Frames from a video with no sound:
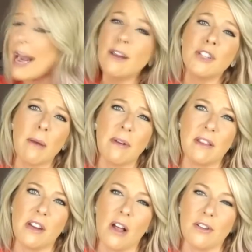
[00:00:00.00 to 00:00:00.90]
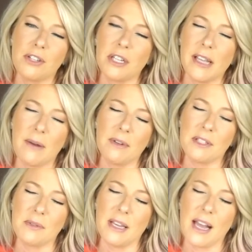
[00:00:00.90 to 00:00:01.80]
I go shopping at the Dollar Tree like
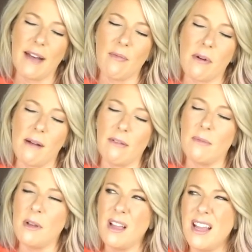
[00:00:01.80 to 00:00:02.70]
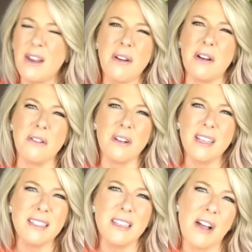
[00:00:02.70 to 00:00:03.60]
once a week. I have a problem. No, I don't.
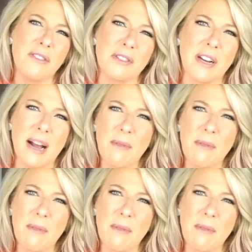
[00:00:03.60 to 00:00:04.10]
It's the Dollar Tree.